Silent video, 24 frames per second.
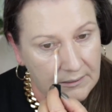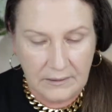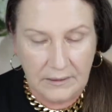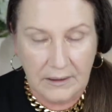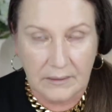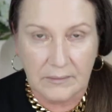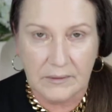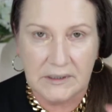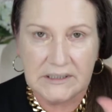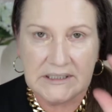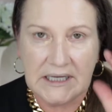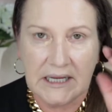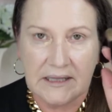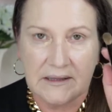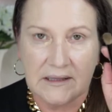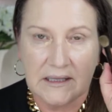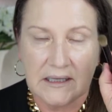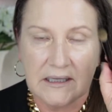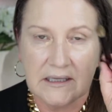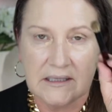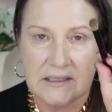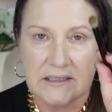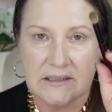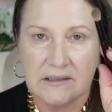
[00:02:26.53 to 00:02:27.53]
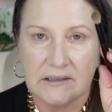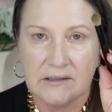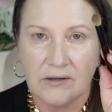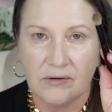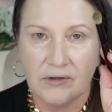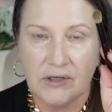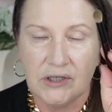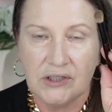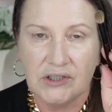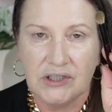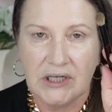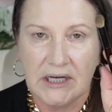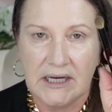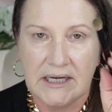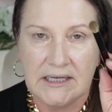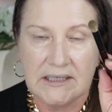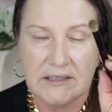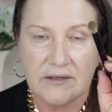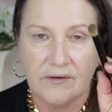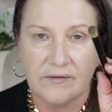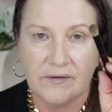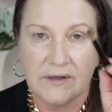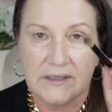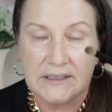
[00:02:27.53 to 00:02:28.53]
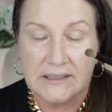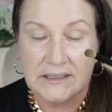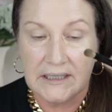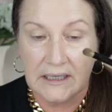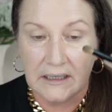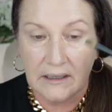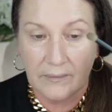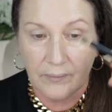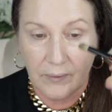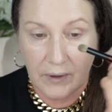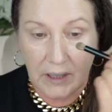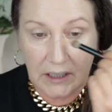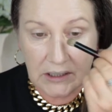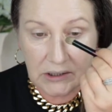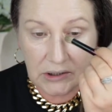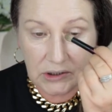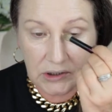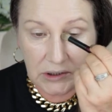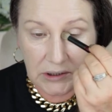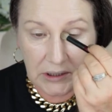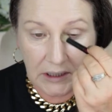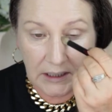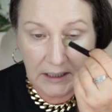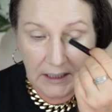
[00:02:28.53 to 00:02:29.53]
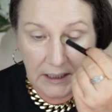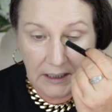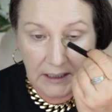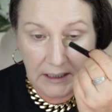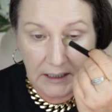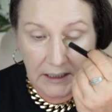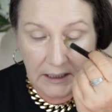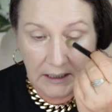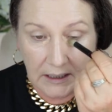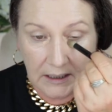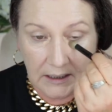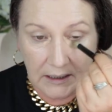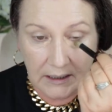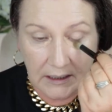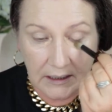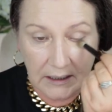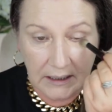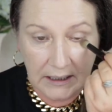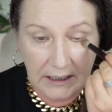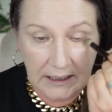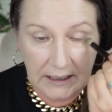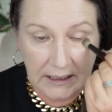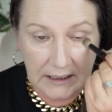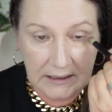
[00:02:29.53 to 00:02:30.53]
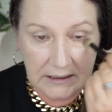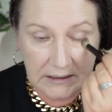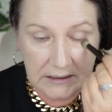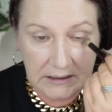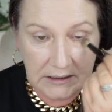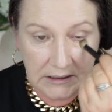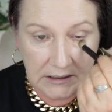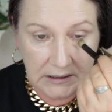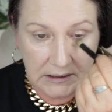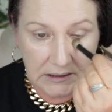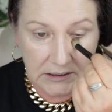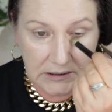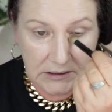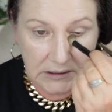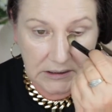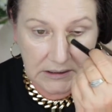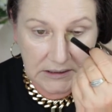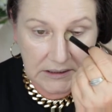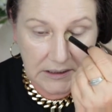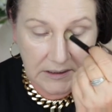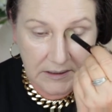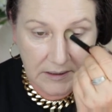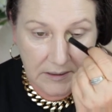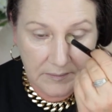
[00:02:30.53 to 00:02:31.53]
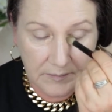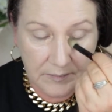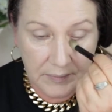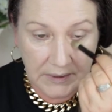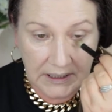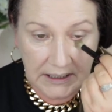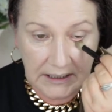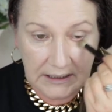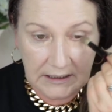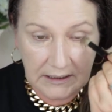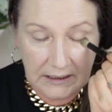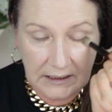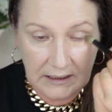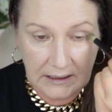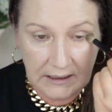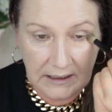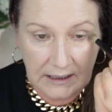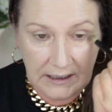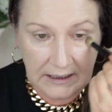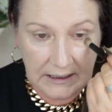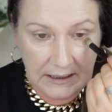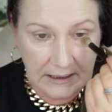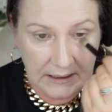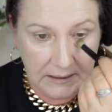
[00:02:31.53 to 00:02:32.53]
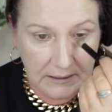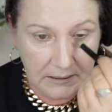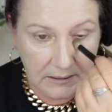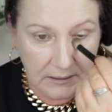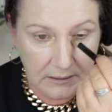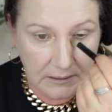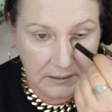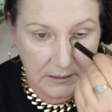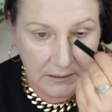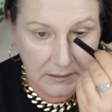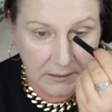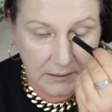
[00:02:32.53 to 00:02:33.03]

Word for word: Then I'm going to take the Sonia G soft concealer brush and just blend that in.